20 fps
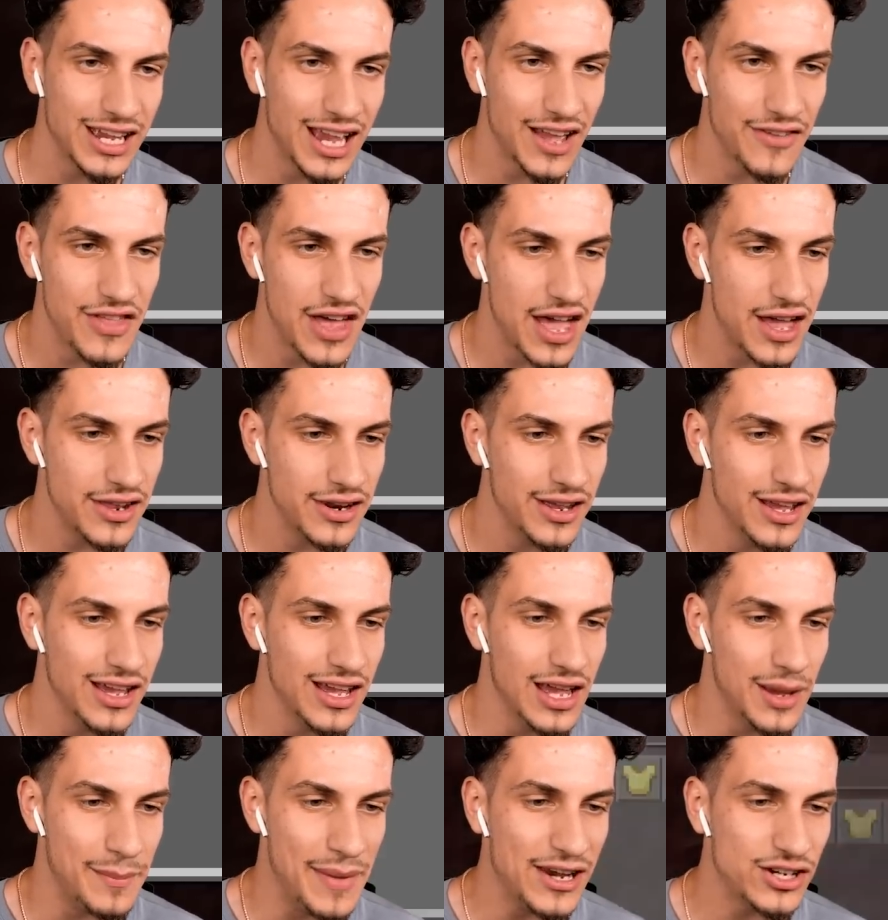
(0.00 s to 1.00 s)
And then
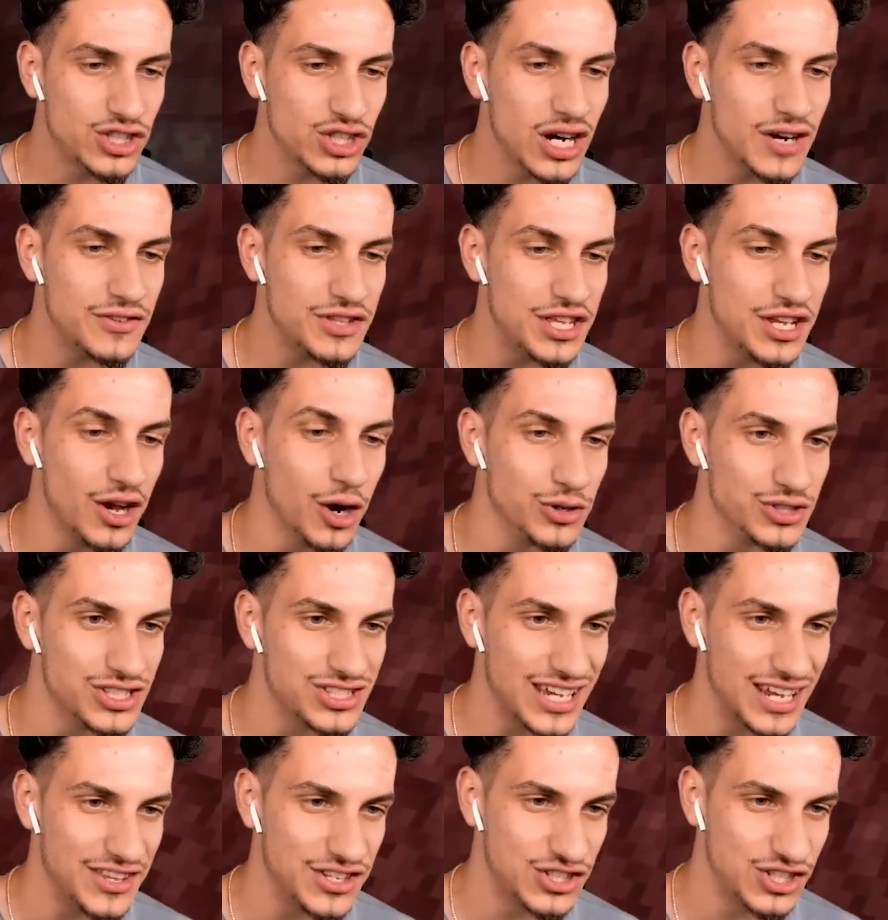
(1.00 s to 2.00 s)
Make sure everything goes
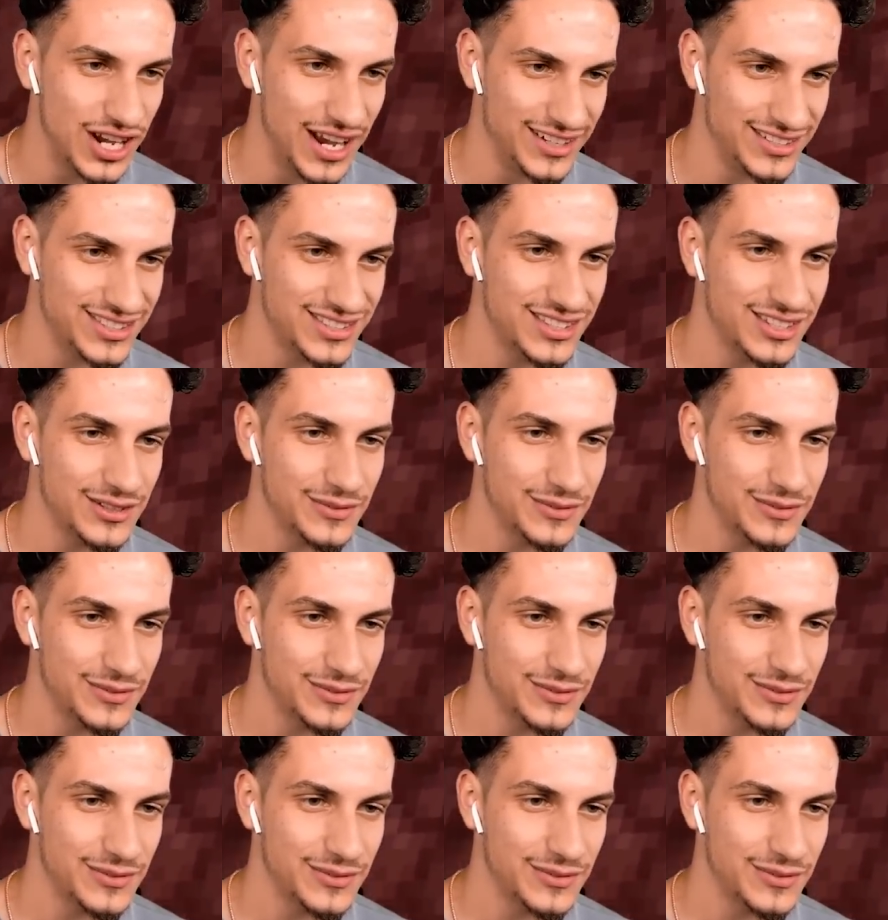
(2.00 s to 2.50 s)
inside the chest.